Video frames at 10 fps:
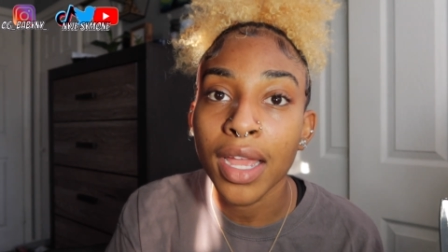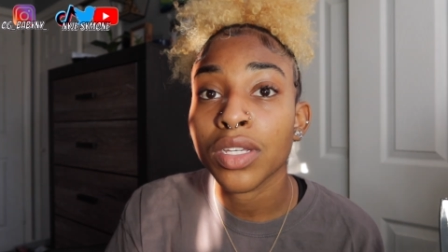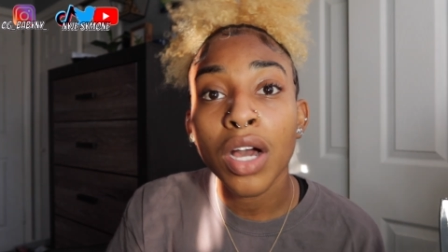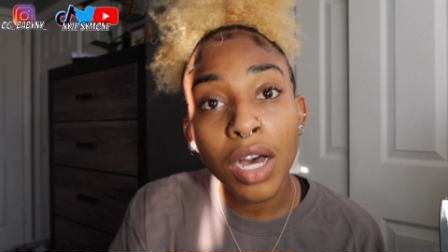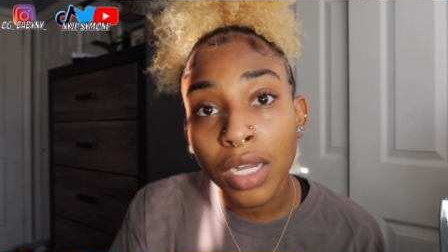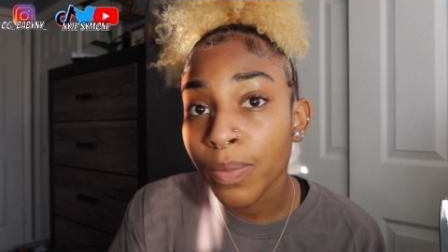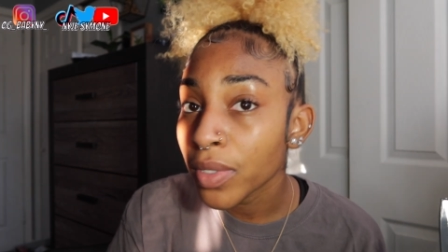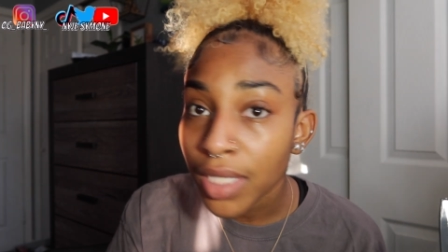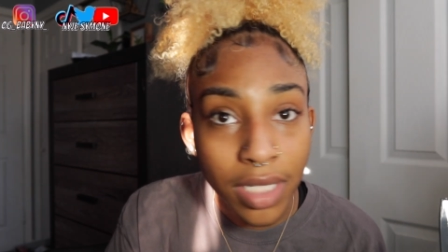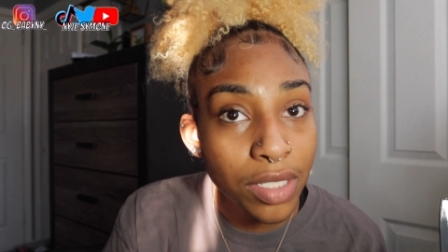Y'all,
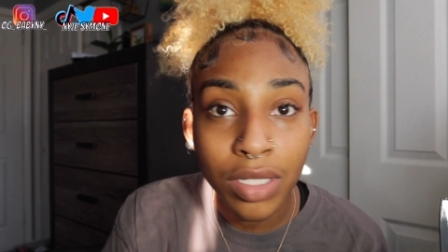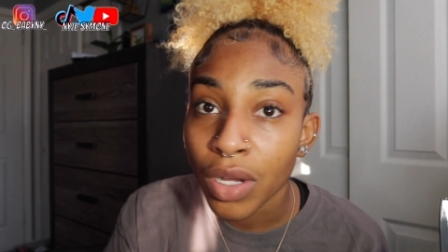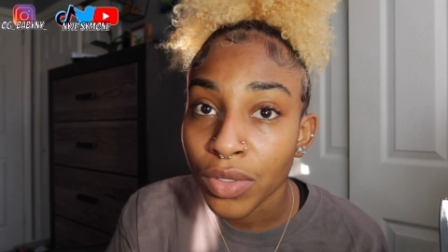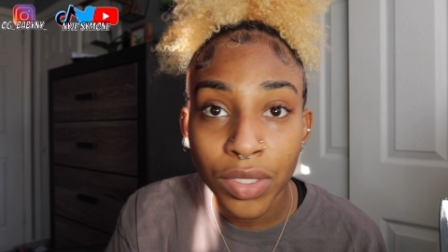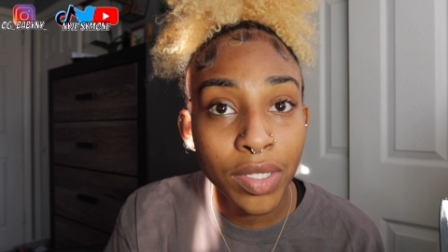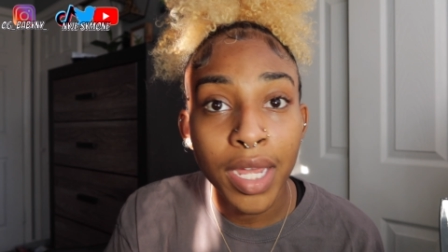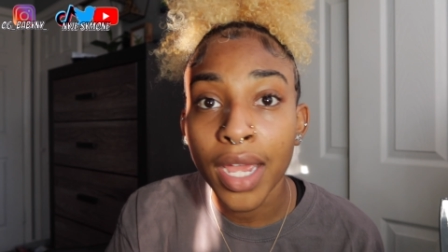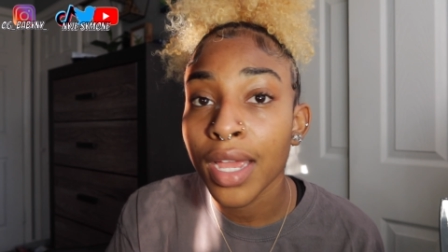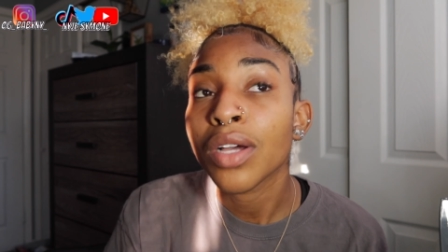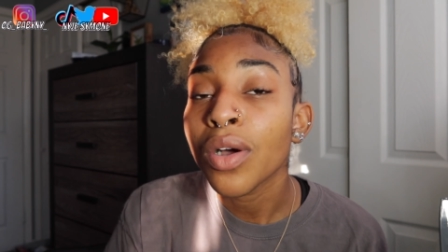please don't do
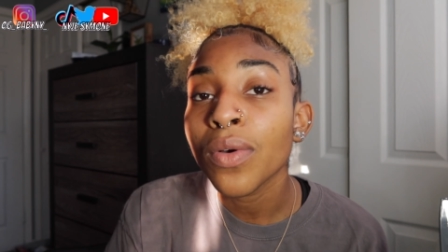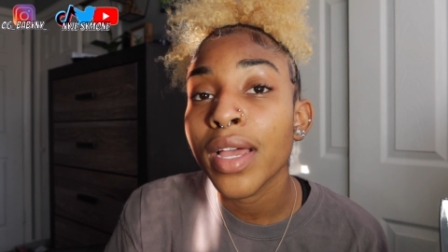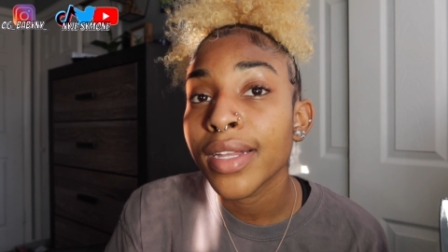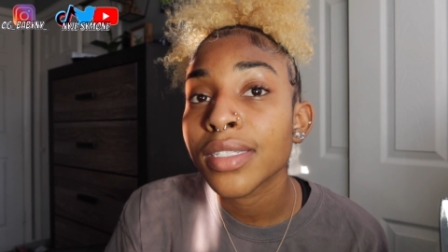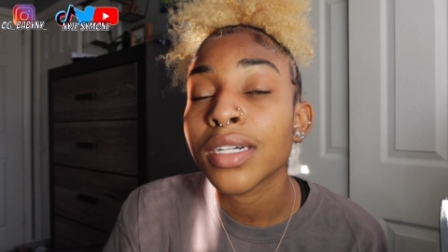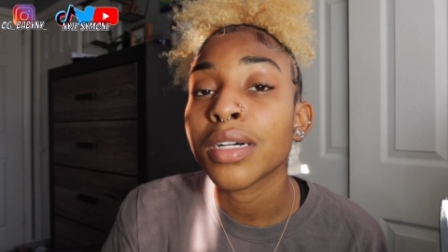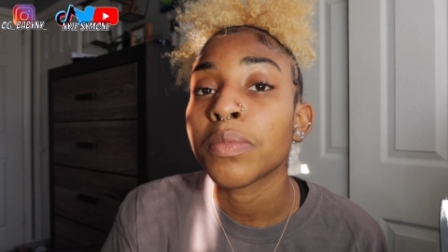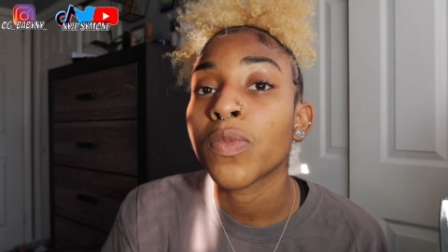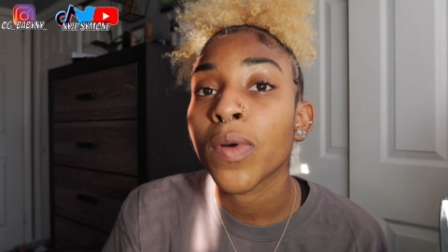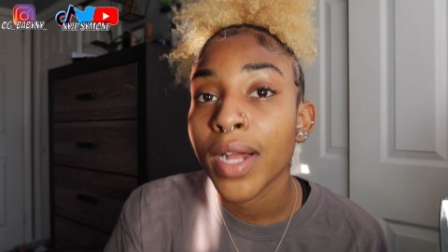that. Don't end
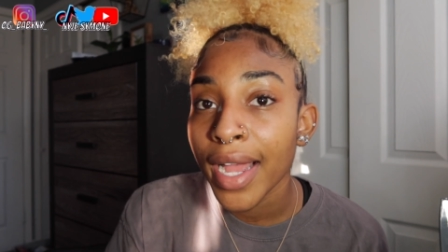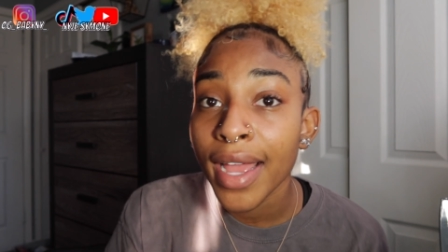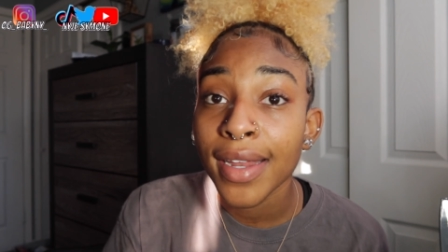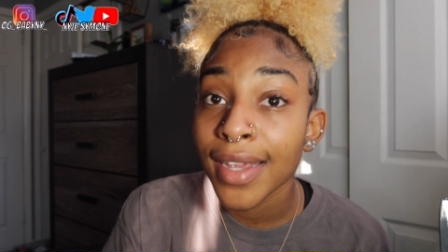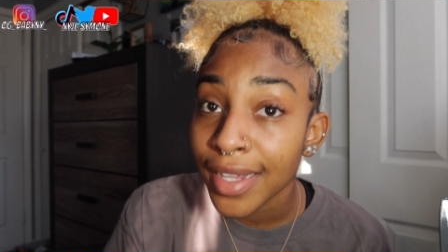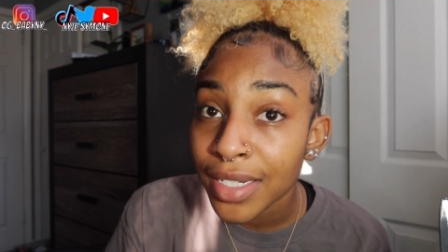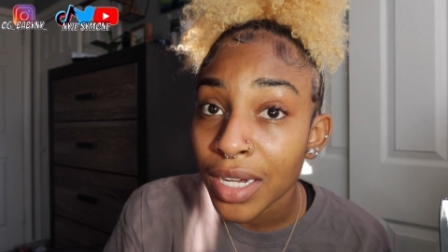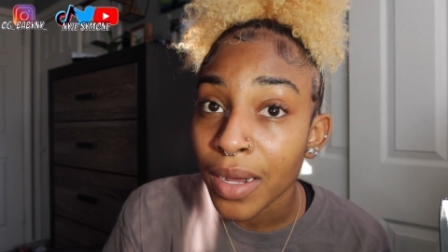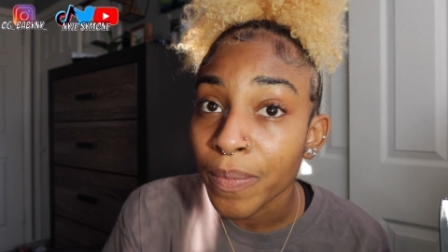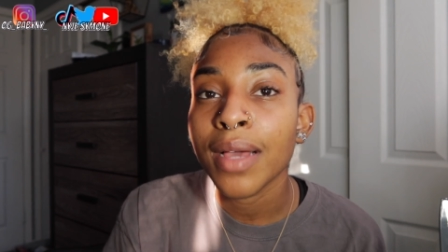up where I had to end up.